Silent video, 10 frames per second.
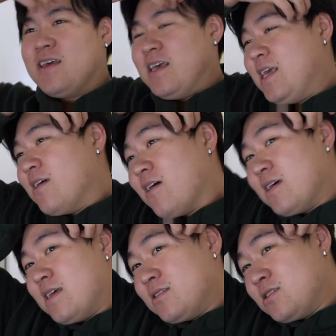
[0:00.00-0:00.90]
he
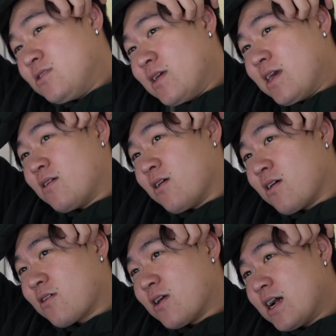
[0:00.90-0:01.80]
got into a
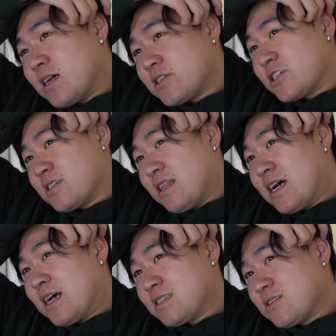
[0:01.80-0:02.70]
car crash
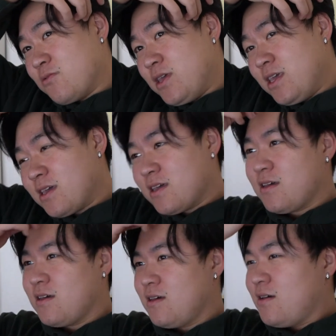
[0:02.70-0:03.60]
last week
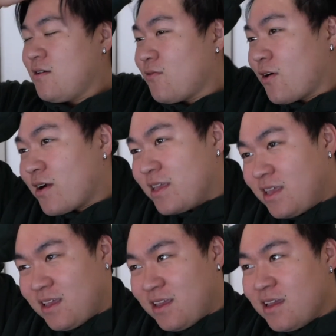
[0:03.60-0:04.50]
where
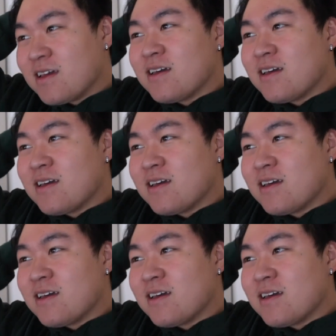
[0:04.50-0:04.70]
he